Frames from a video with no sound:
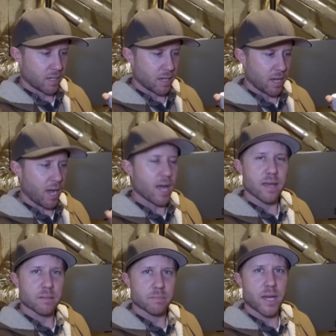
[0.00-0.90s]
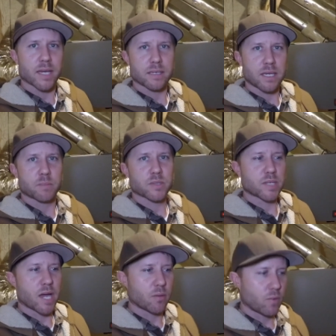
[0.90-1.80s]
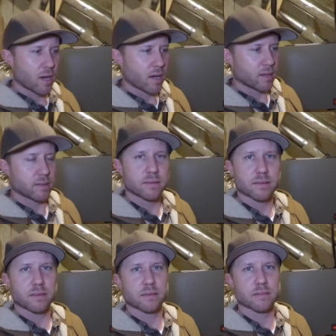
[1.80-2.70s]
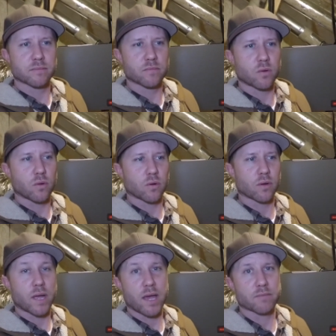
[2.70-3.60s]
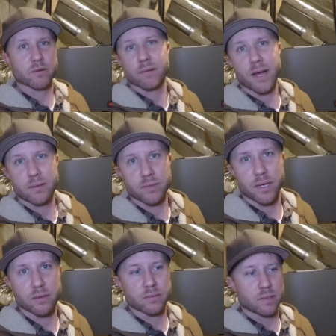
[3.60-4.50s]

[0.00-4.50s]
I might keep it that way forever. I don't know.